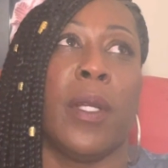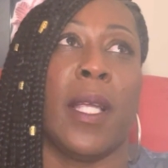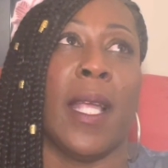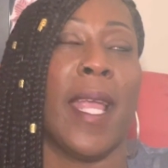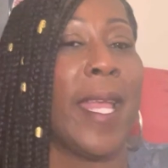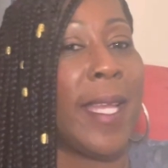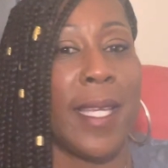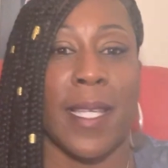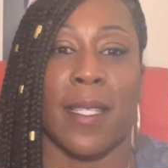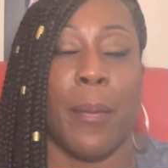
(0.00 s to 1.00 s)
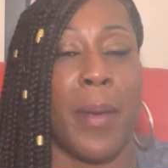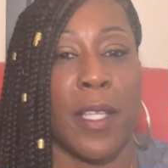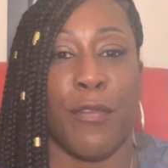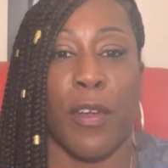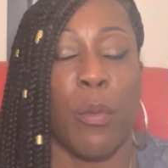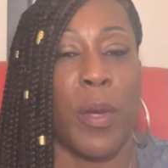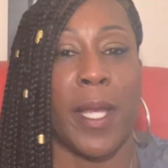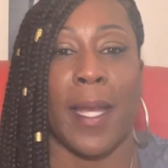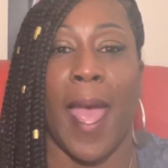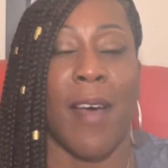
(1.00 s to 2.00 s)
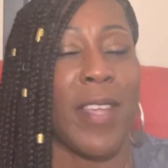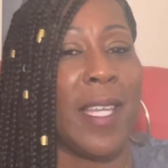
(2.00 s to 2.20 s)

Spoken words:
he is the best friend we could have.